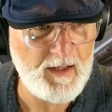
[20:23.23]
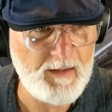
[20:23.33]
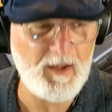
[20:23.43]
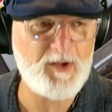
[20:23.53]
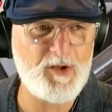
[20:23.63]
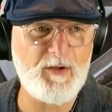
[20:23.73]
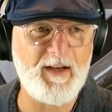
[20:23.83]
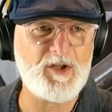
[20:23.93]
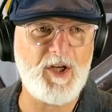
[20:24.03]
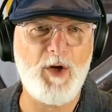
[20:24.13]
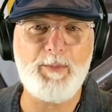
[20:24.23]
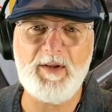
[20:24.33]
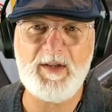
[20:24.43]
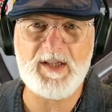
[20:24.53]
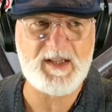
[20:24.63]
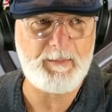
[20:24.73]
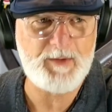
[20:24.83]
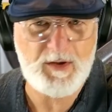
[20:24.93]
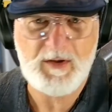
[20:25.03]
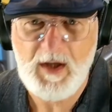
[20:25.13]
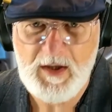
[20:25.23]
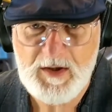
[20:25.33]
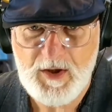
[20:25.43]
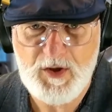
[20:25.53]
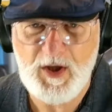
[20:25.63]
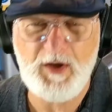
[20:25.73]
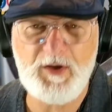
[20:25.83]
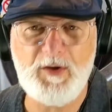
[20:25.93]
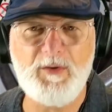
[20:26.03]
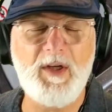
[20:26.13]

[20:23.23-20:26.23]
I should have actually opened this up to show you